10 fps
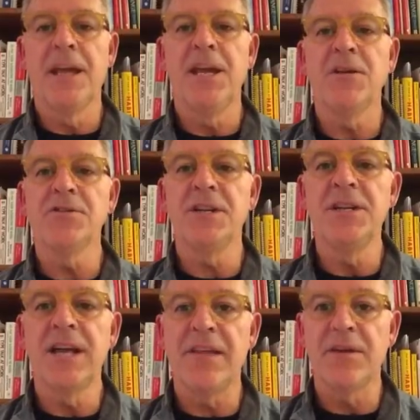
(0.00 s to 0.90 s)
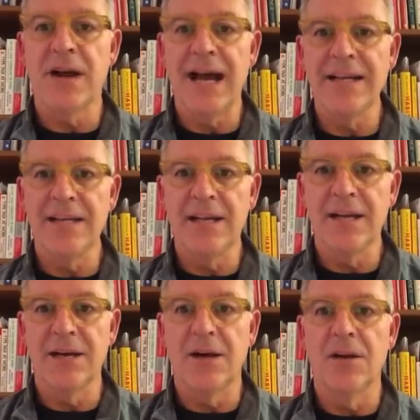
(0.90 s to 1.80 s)
Here's another
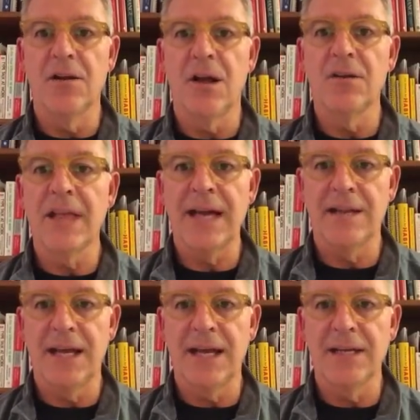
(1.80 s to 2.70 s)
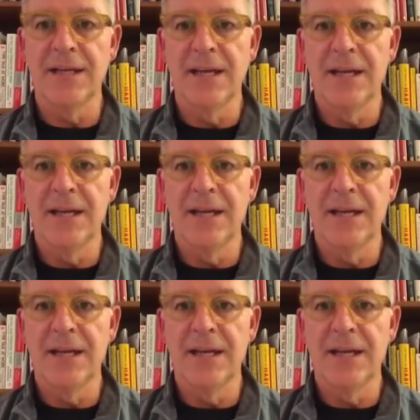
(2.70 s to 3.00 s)
idea along that line.